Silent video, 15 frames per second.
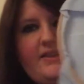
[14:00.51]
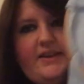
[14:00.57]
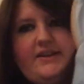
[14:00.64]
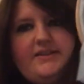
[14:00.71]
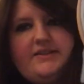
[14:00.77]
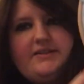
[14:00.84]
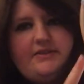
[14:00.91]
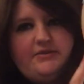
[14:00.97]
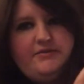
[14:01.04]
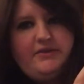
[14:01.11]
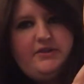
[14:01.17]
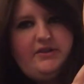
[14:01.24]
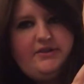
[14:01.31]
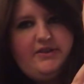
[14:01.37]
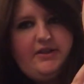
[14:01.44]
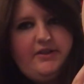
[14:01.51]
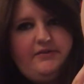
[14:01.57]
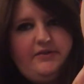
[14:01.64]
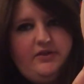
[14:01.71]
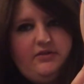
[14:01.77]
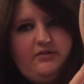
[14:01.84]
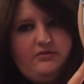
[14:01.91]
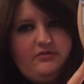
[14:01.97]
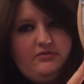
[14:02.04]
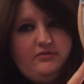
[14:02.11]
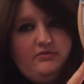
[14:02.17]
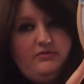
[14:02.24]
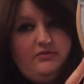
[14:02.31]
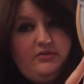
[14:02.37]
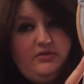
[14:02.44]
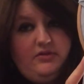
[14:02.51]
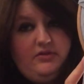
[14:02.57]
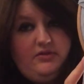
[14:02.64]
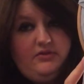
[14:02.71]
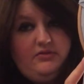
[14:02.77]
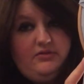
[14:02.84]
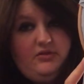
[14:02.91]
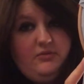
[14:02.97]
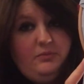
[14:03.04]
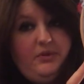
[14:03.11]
That is as far as I've done on